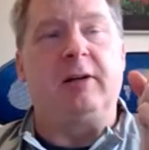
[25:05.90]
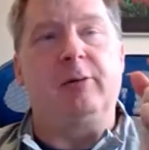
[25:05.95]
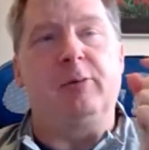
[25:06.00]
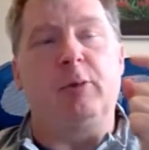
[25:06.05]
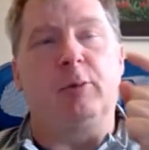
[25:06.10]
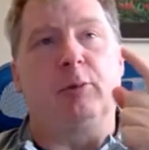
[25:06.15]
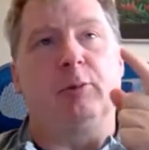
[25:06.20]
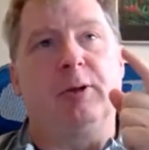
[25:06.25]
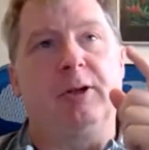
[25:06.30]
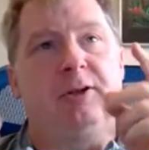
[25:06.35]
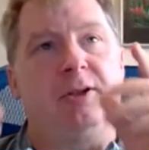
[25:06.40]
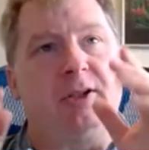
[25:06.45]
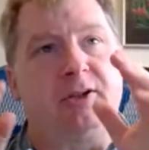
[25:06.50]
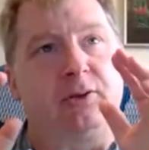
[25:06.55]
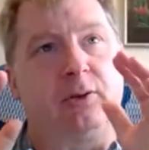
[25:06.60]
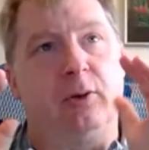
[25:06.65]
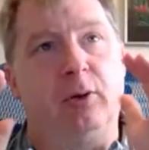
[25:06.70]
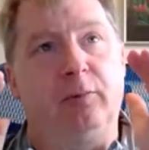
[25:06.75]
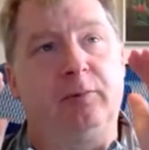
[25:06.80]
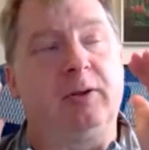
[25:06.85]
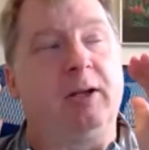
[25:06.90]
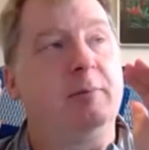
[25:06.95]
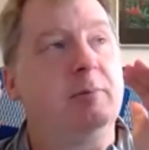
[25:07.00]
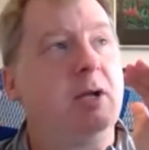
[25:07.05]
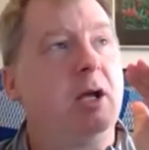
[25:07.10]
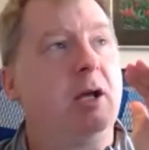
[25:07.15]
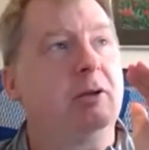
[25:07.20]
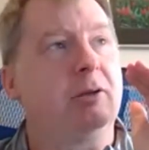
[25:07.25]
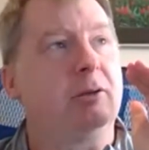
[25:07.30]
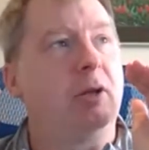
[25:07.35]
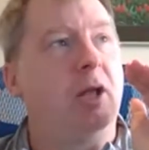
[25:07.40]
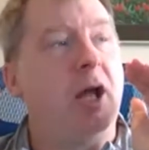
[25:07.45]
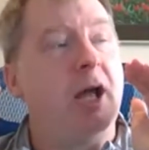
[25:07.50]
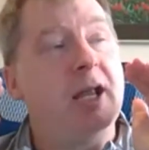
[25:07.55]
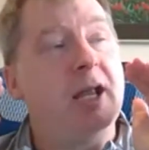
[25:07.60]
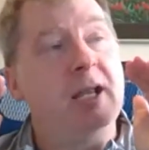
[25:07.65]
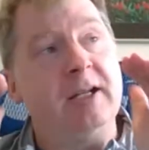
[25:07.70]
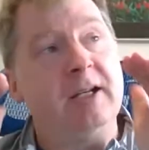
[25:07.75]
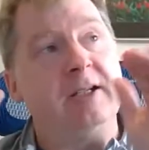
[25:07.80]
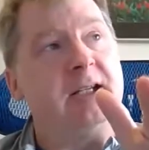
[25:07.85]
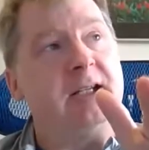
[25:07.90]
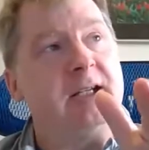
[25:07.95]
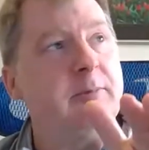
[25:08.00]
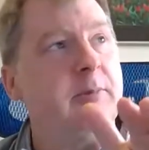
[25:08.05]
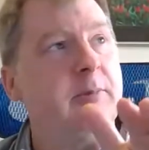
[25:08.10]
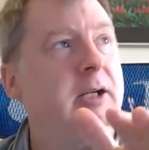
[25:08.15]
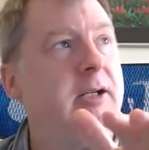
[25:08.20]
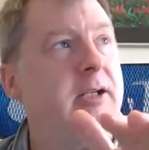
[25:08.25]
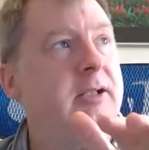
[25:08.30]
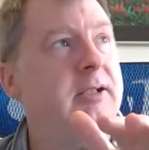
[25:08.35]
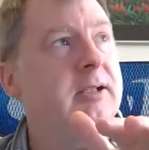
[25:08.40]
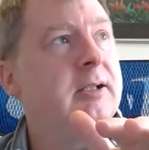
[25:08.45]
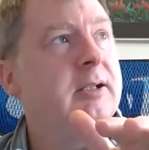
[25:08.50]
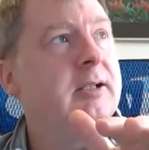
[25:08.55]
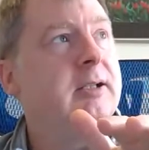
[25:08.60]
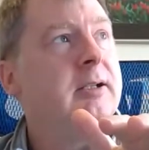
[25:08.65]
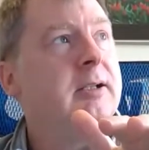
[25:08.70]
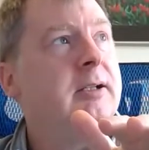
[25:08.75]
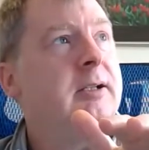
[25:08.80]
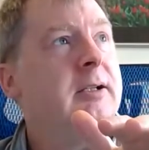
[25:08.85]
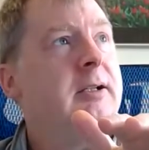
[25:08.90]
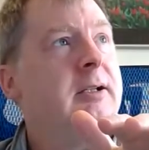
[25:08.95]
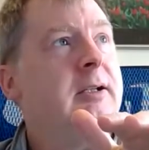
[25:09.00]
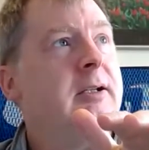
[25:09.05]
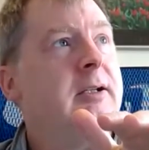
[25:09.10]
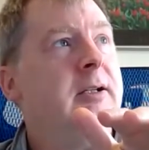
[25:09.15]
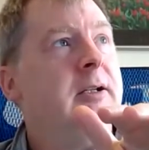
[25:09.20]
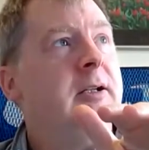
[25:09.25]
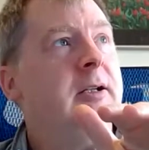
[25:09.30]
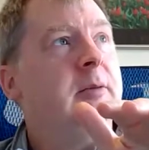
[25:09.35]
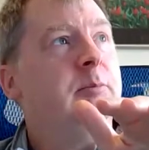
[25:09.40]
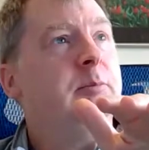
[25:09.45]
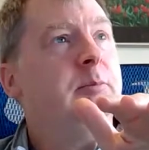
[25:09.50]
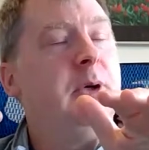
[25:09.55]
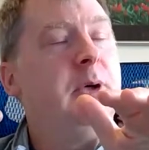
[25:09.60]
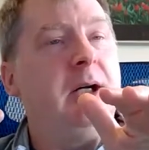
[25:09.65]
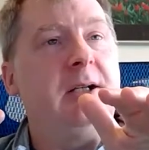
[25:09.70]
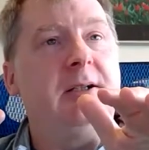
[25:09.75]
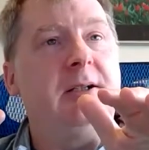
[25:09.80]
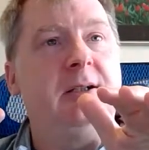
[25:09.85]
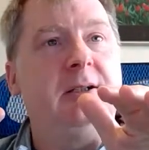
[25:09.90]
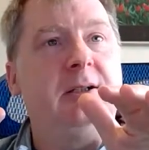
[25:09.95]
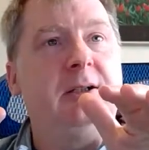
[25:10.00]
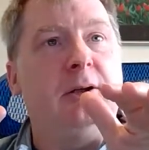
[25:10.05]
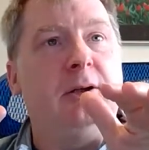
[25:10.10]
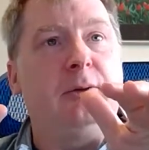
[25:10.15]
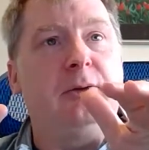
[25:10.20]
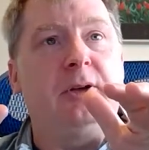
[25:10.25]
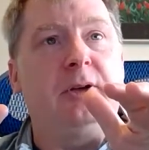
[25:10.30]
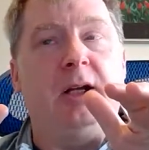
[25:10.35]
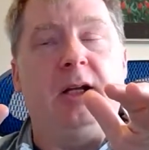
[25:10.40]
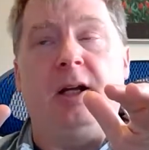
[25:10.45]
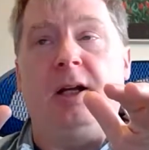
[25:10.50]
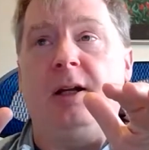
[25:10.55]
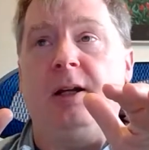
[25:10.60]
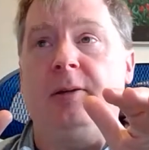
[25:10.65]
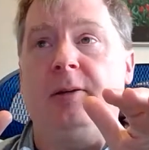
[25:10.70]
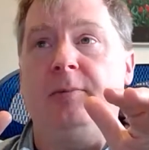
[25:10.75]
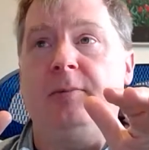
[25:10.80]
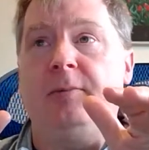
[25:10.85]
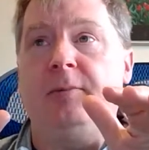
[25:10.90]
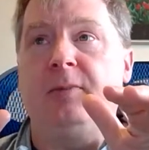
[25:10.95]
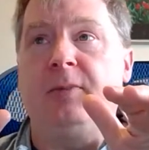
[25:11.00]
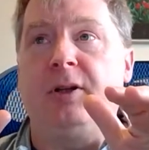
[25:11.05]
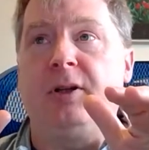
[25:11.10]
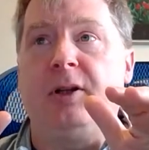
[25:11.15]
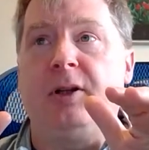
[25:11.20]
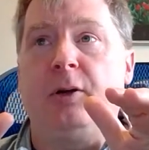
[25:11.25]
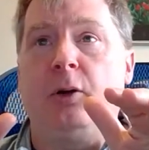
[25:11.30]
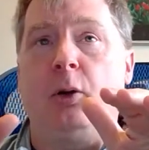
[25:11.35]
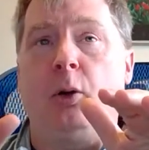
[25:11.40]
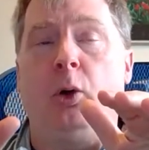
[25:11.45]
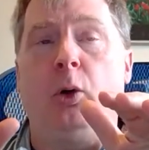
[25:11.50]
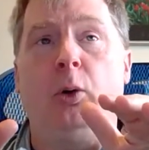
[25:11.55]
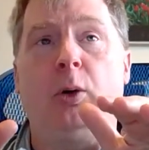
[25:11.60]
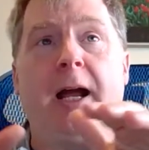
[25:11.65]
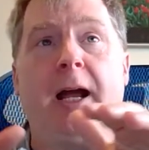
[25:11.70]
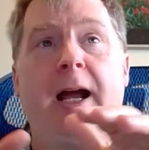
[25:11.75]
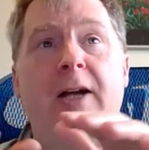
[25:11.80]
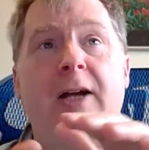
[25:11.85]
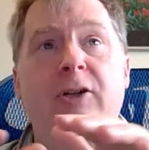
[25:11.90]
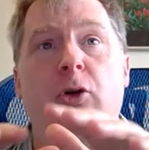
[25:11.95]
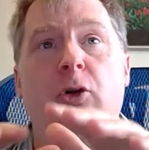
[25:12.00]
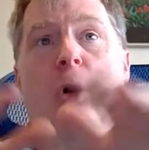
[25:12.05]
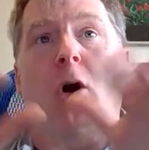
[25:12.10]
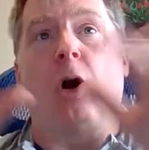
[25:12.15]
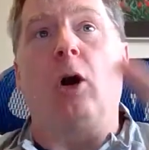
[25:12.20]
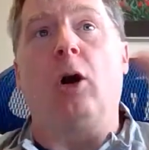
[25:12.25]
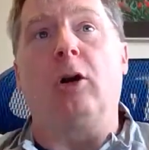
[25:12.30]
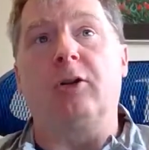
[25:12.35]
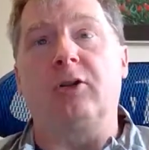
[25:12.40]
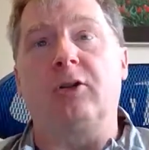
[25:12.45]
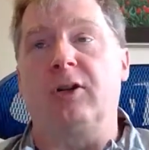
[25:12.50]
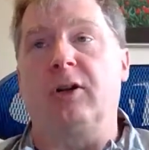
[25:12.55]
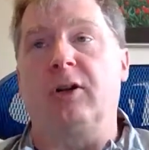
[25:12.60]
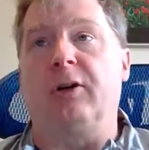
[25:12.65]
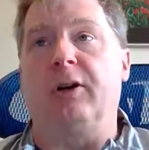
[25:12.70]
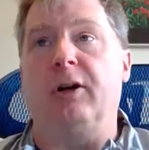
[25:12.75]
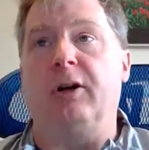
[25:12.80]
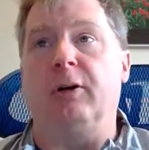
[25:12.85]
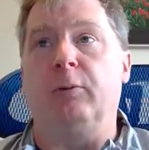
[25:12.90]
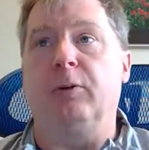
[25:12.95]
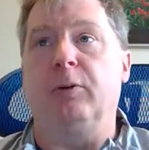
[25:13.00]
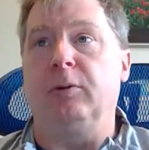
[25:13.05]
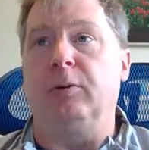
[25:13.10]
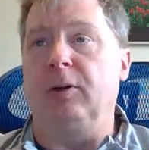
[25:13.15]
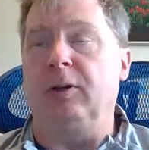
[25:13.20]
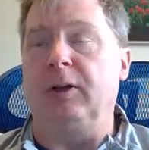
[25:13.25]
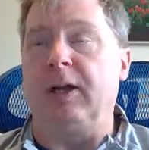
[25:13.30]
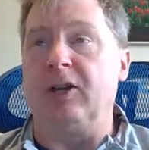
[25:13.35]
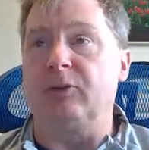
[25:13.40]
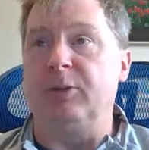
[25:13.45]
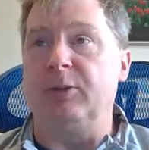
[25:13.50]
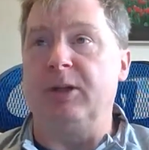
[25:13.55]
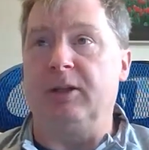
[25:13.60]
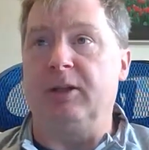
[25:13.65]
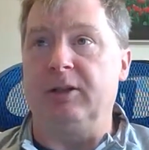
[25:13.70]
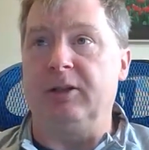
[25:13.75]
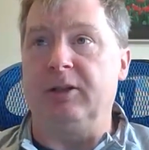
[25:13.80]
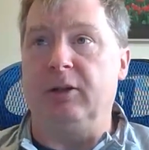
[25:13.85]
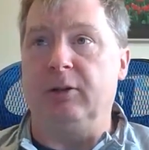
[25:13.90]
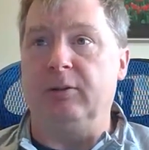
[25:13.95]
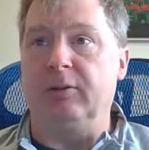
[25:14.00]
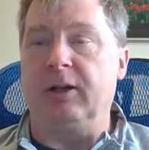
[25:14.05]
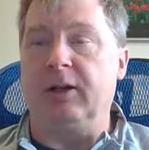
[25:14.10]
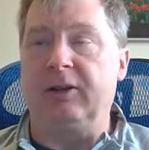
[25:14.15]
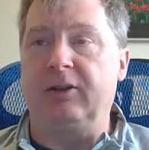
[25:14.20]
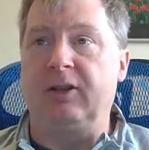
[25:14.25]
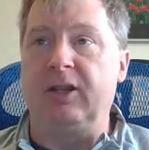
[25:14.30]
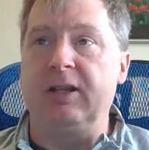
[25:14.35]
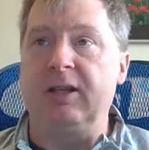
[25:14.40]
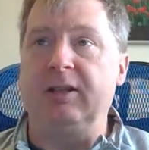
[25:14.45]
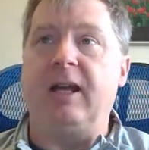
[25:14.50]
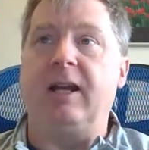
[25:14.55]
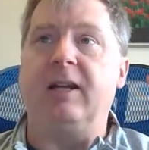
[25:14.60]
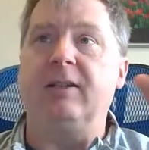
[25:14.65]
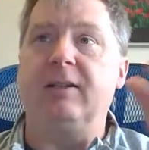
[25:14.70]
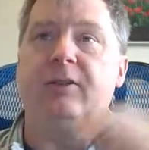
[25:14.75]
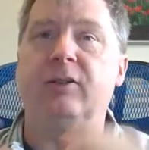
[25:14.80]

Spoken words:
remember reading this, so hopefully I'm not lying to anybody, but the whole Azure Arc scenario allows me to, I think that